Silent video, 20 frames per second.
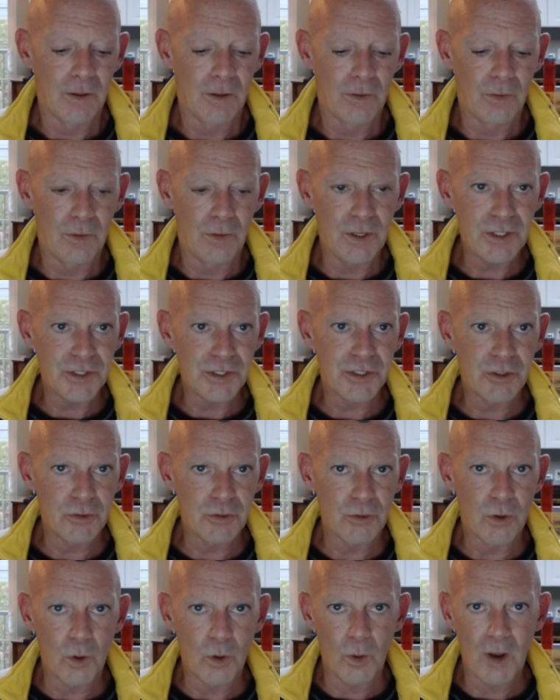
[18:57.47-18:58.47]
These two
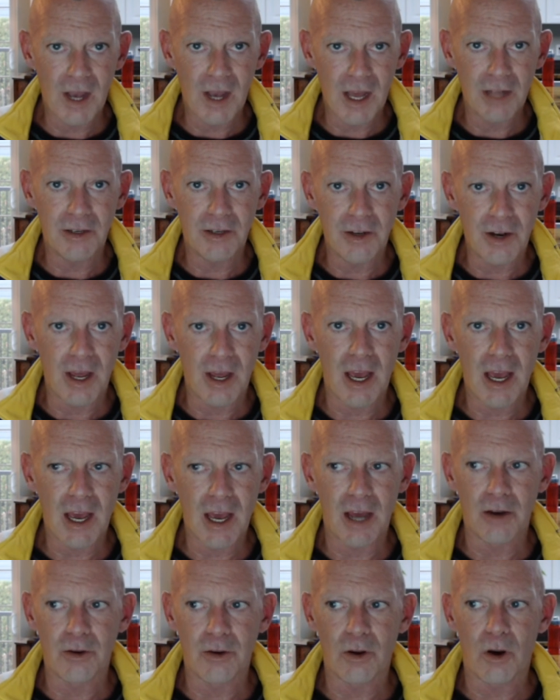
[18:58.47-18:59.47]
go hand in
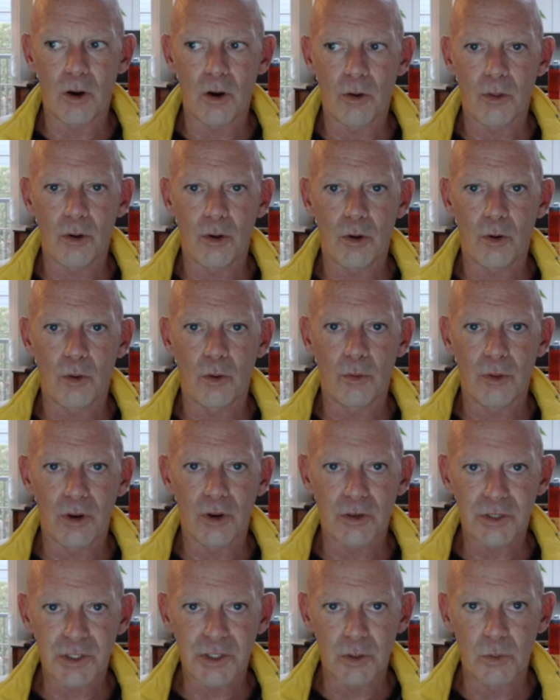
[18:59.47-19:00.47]
hand, although they're
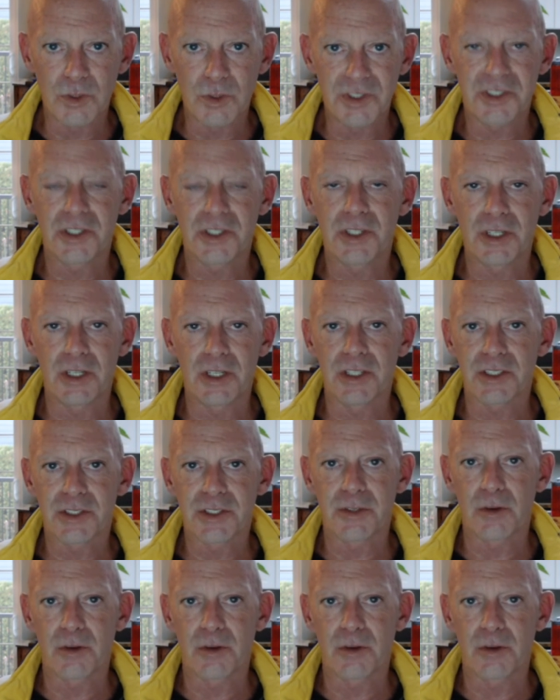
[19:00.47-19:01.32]
so insidious, they're